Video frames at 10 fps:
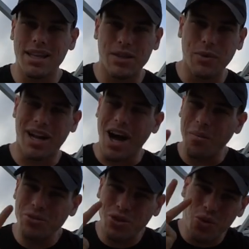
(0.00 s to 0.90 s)
Now listen, when it
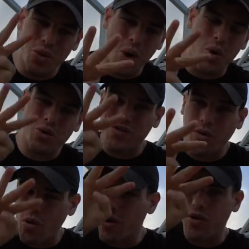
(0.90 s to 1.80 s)
comes to those
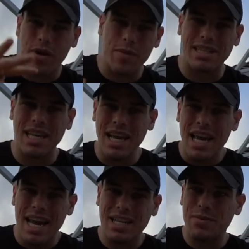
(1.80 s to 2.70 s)
four agreements,
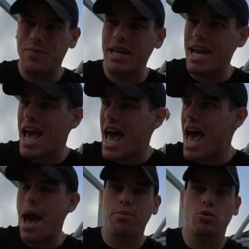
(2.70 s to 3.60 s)
it has been
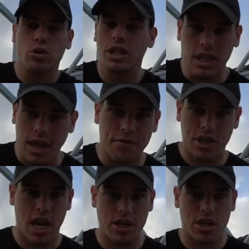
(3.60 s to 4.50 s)
absolutely
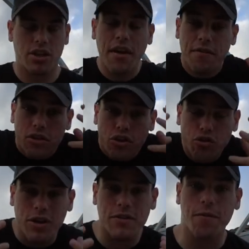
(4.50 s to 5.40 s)
life-changing,
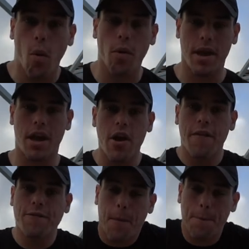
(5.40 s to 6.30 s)
life-transforming
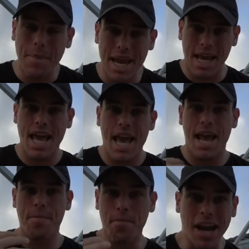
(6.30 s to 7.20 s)
for me
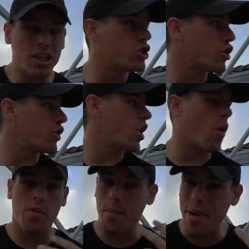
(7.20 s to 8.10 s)
in my journey
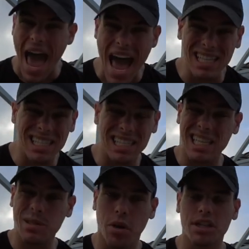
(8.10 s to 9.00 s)
over the past
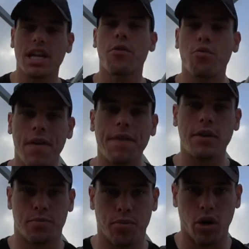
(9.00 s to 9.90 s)
six months. I read
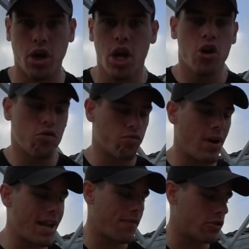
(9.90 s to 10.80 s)
this book
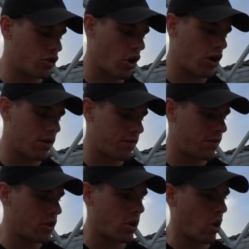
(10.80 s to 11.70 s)
right at the start
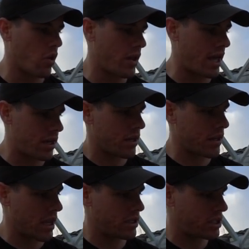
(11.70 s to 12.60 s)
of, you know, all that
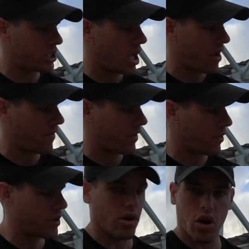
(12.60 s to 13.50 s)
that stuff,
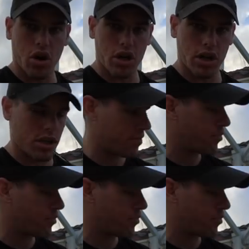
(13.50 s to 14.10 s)
like with the heart and the